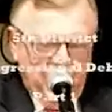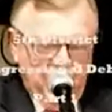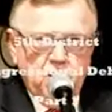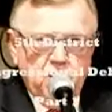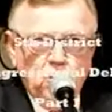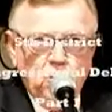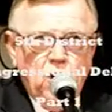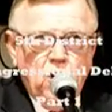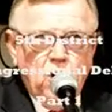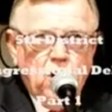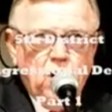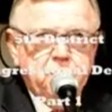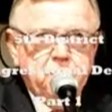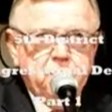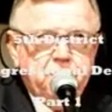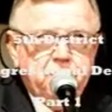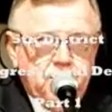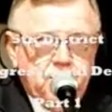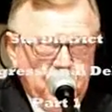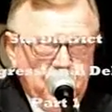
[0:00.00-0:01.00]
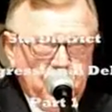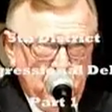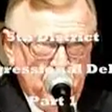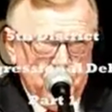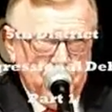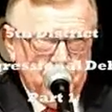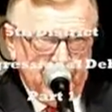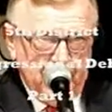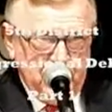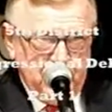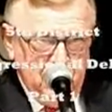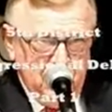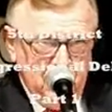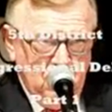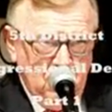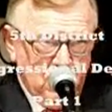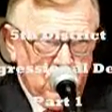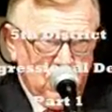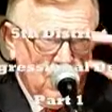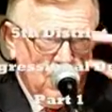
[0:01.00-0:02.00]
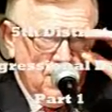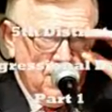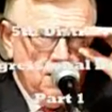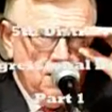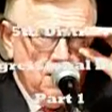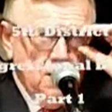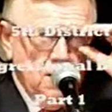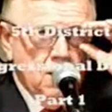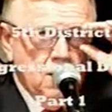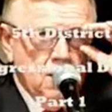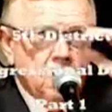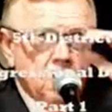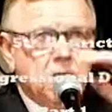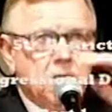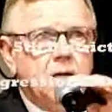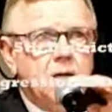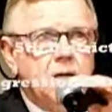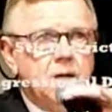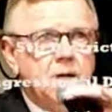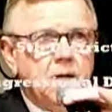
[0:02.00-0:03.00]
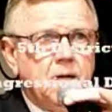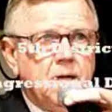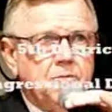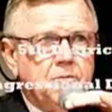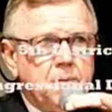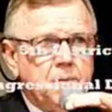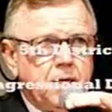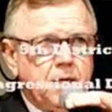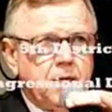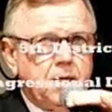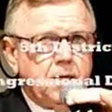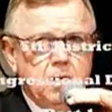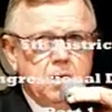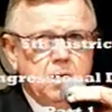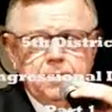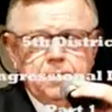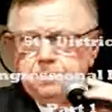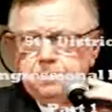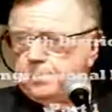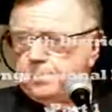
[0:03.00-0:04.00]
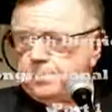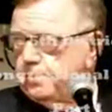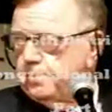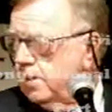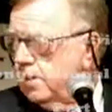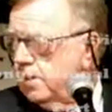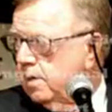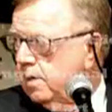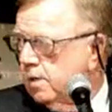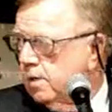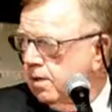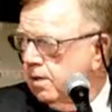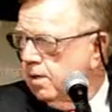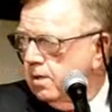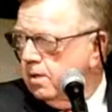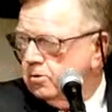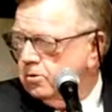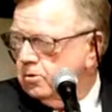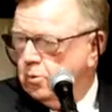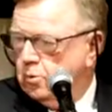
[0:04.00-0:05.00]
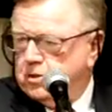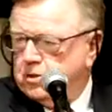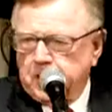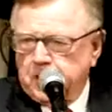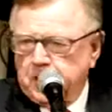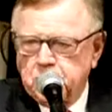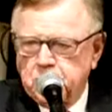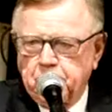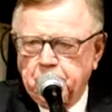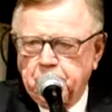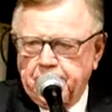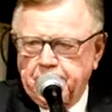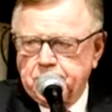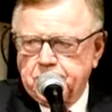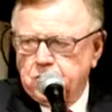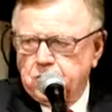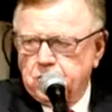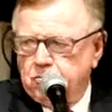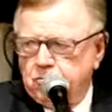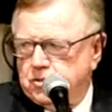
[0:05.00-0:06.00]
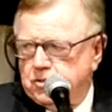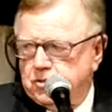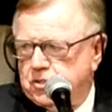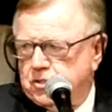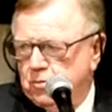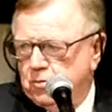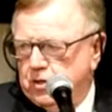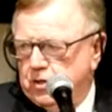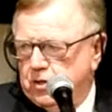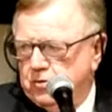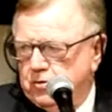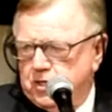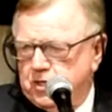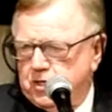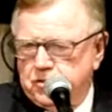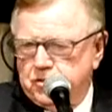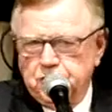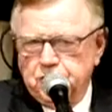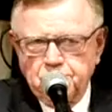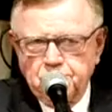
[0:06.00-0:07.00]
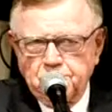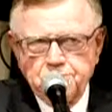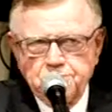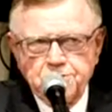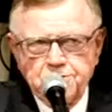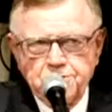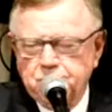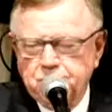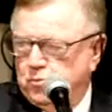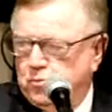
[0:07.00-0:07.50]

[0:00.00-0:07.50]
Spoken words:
Thank you all. Can you hear back there okay? Everybody can hear? Should we test mics? Chris, why don't you test yours?